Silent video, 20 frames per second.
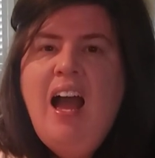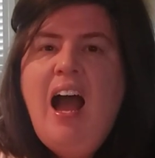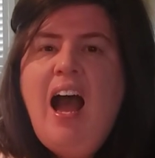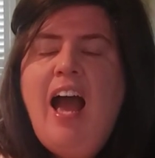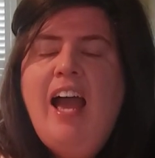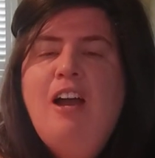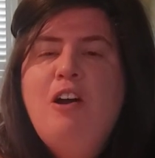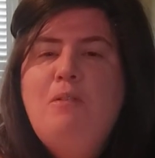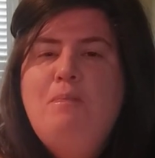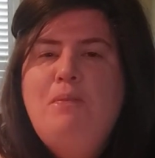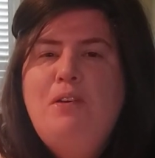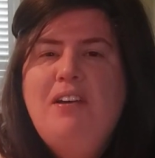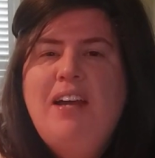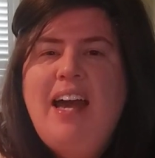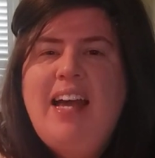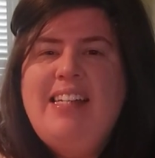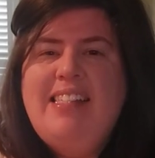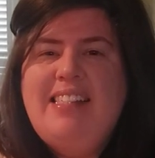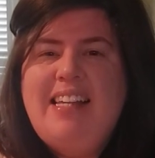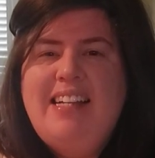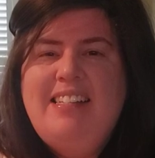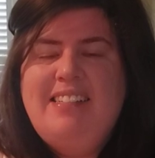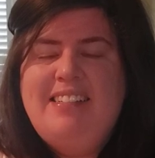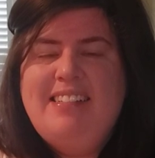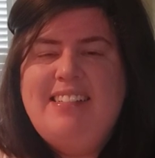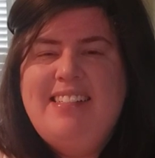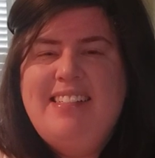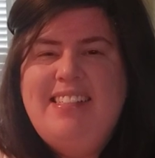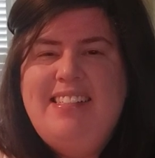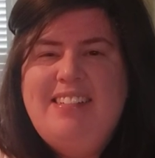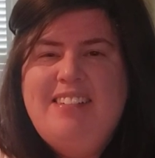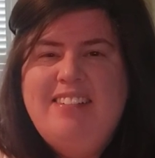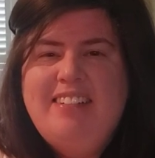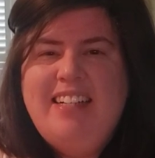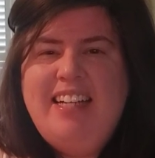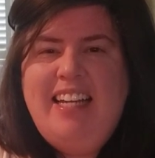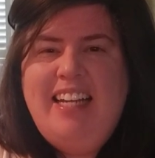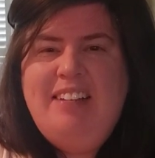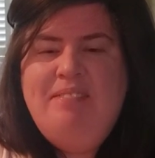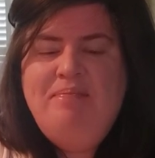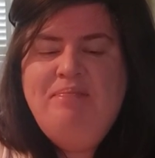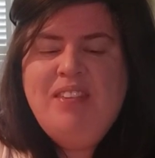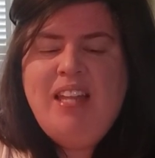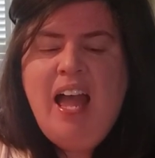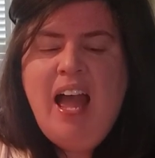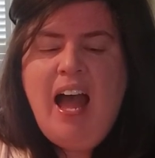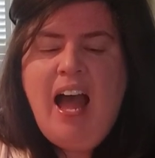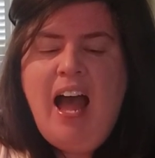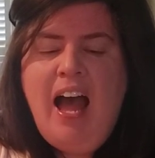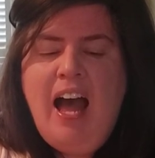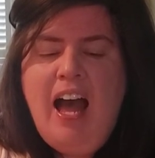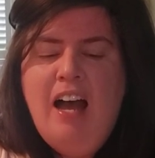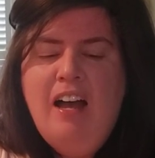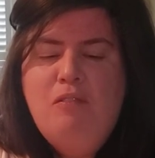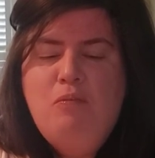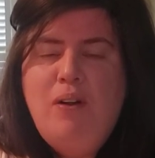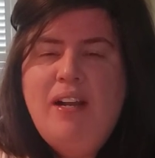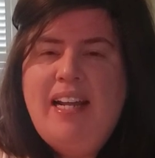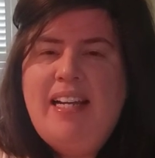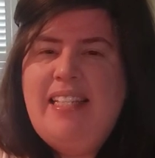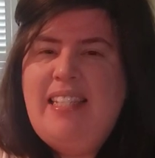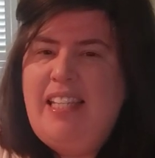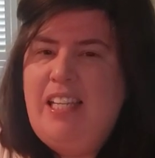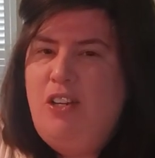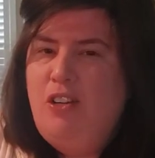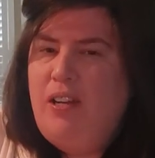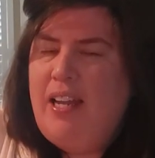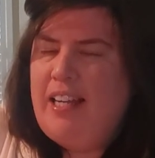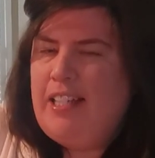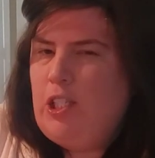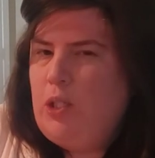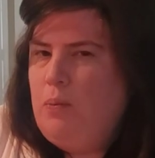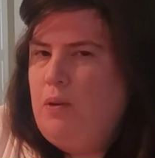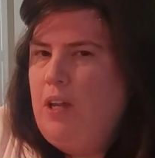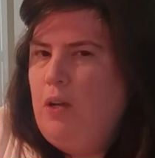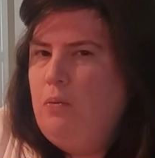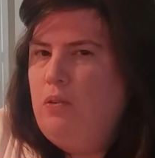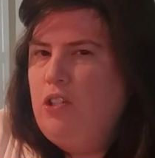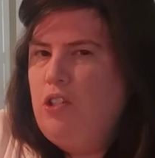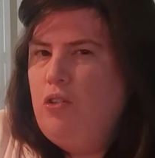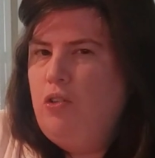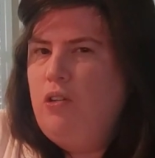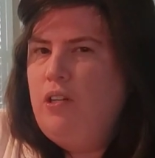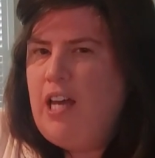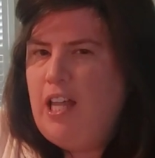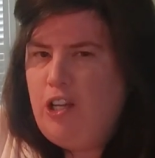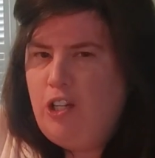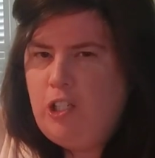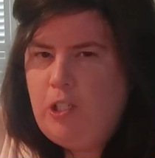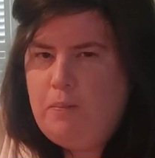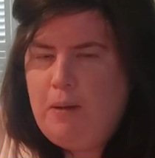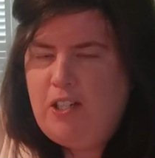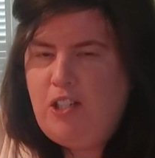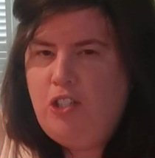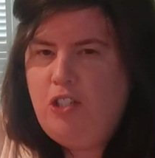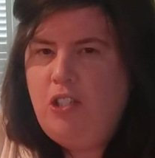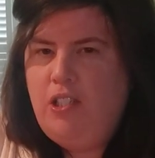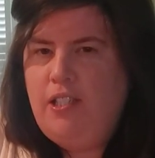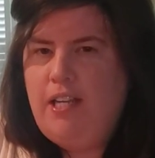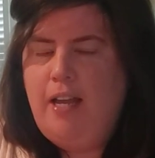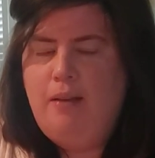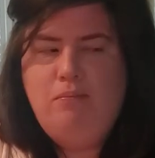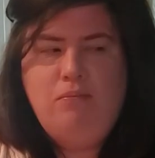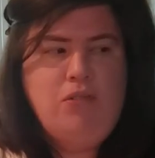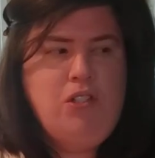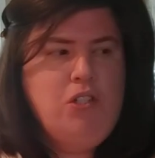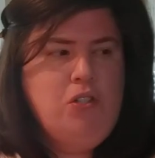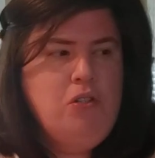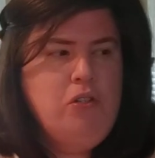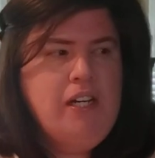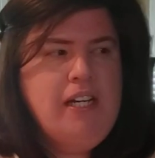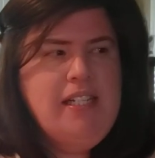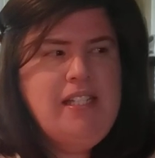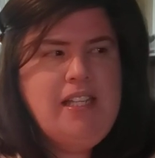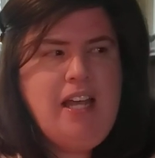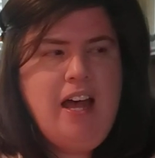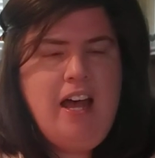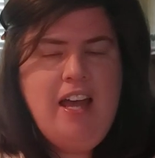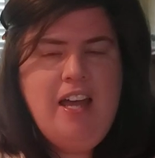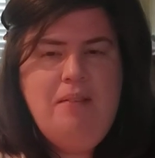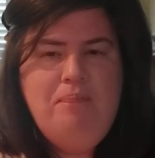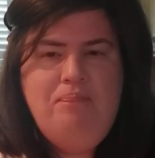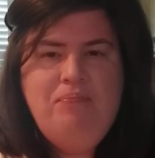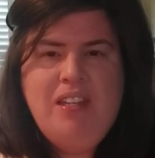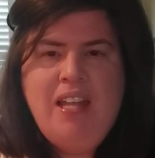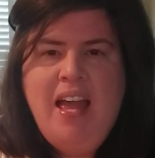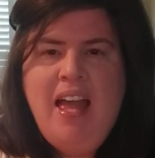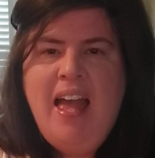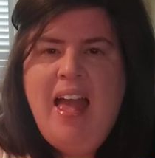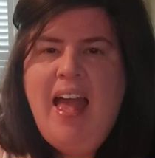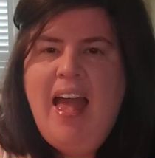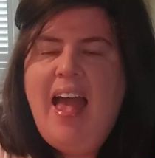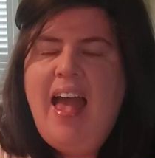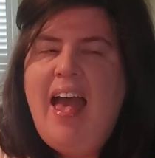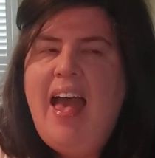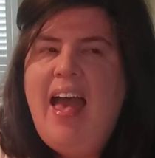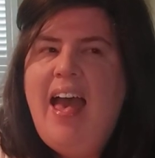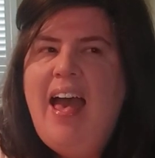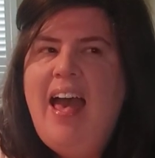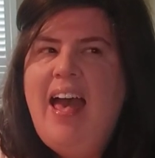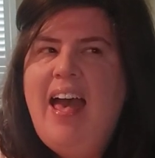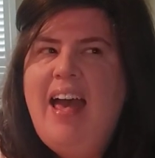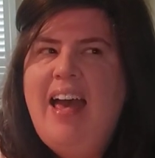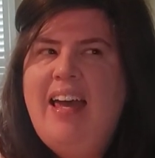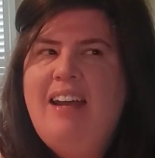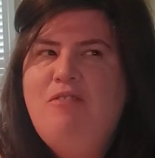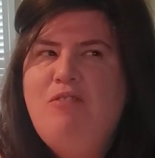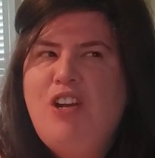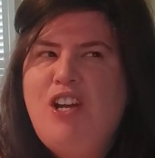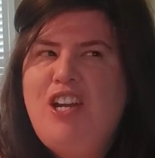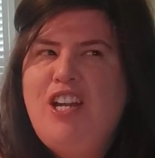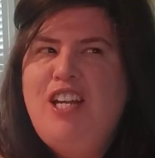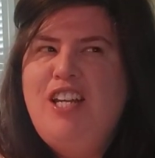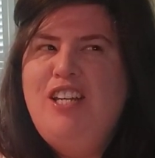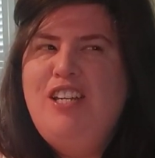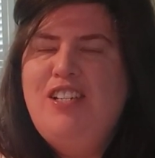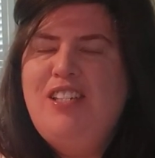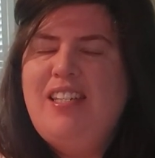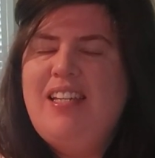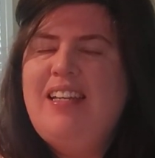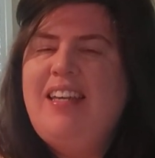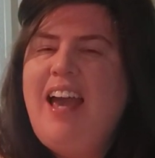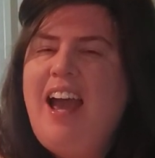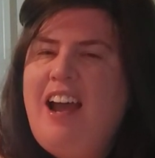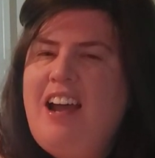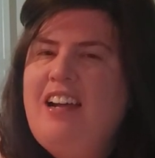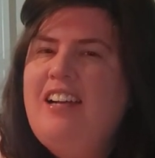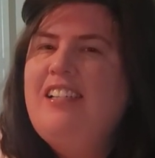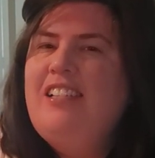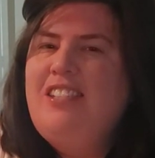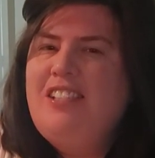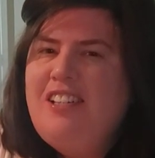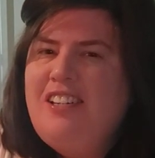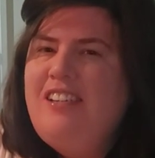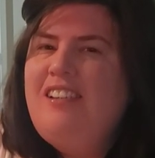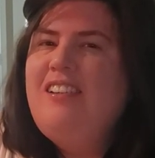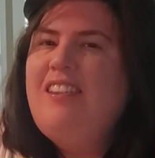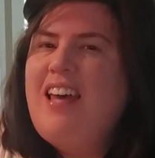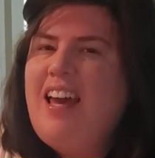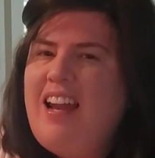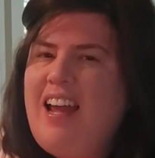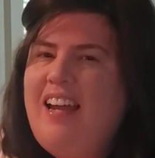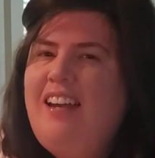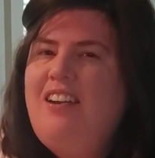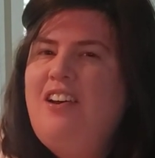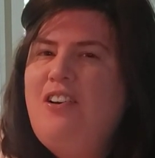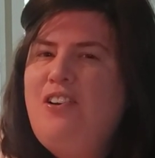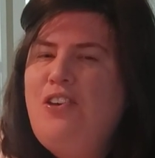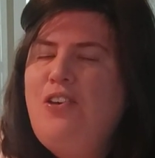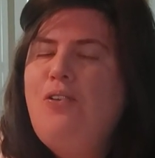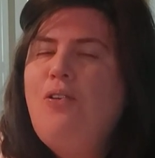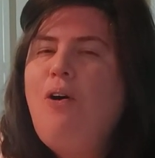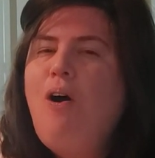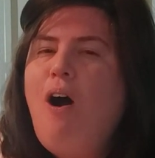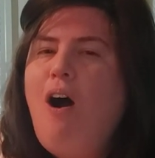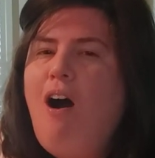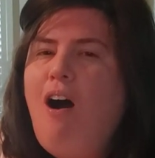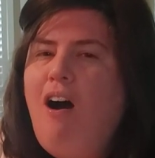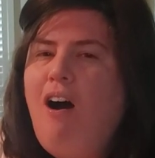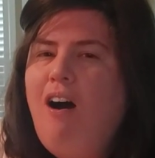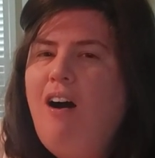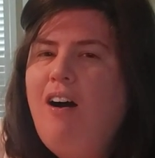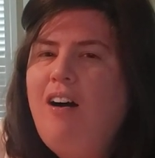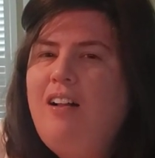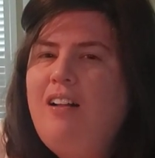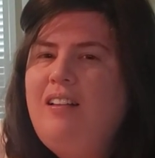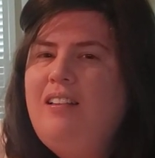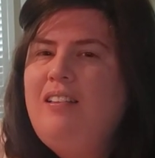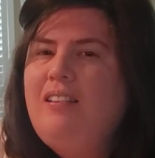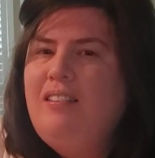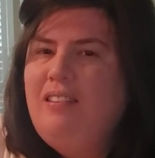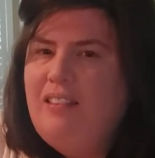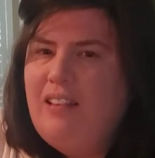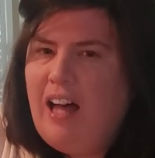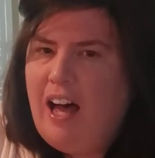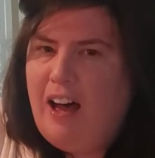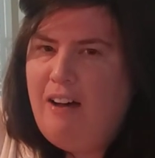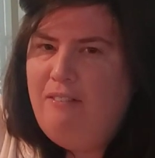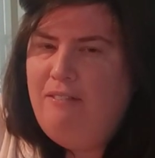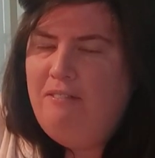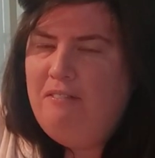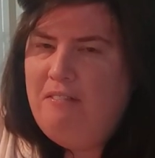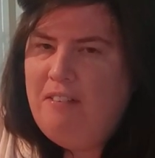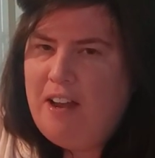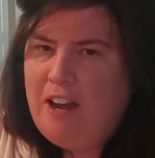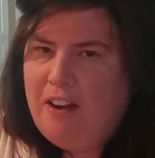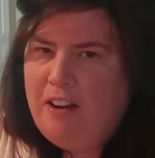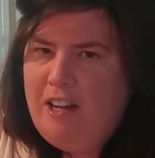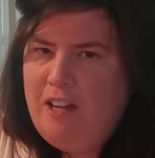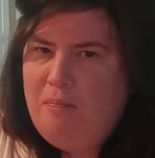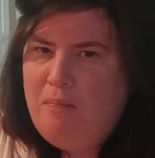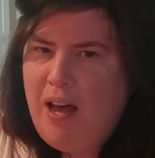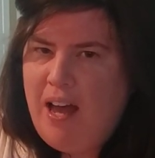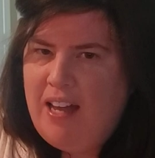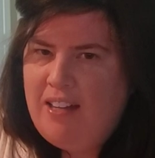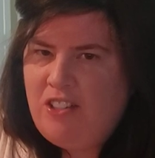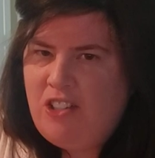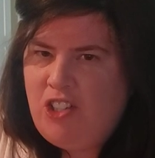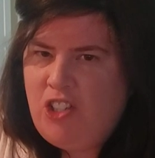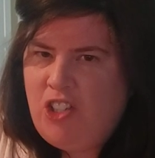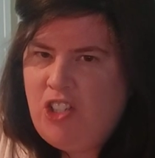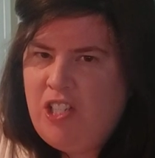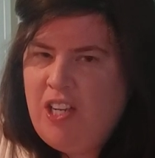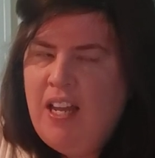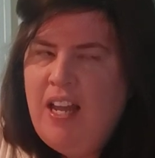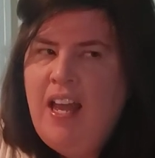I hope you guys liked our story. When I see you next week, we'll do another special STEM story time. And we're going to use a character that I know you all love very much.